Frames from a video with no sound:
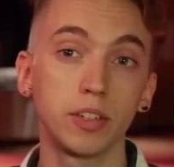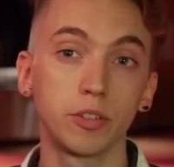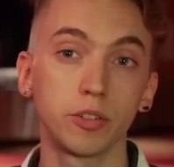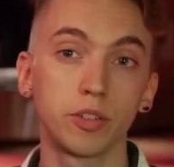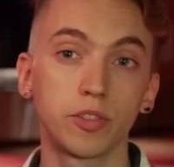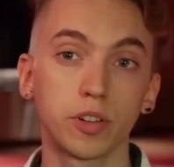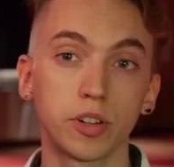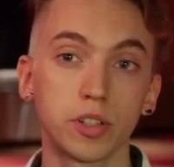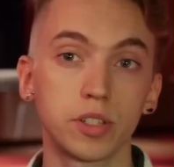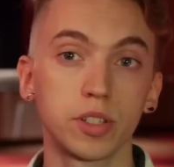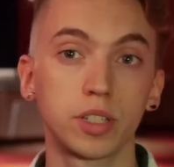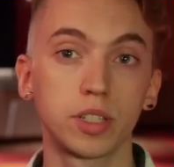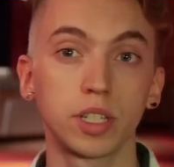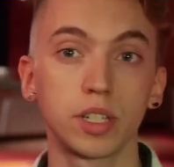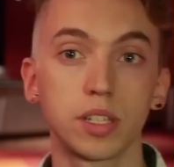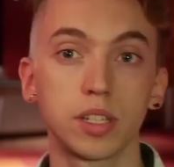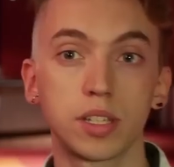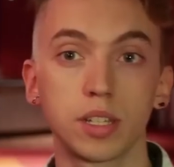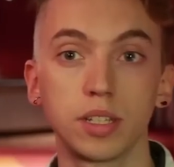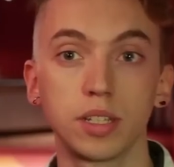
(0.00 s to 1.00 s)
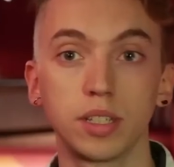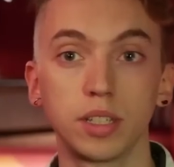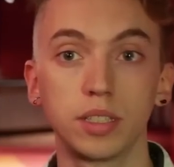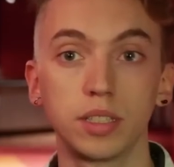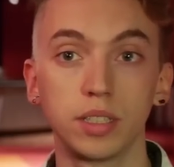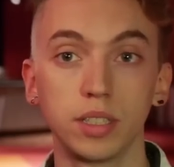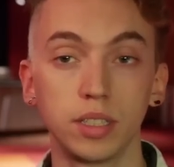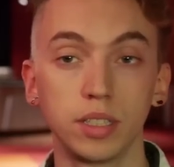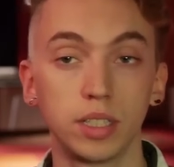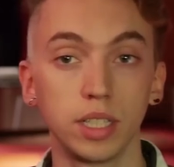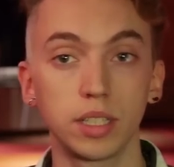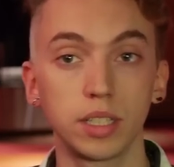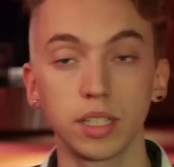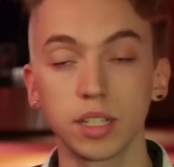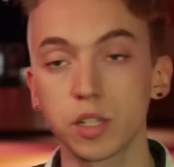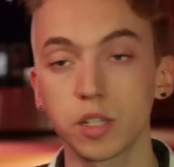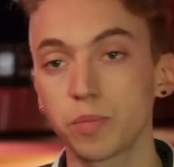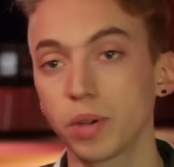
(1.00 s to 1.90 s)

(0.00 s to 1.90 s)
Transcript: universities in details,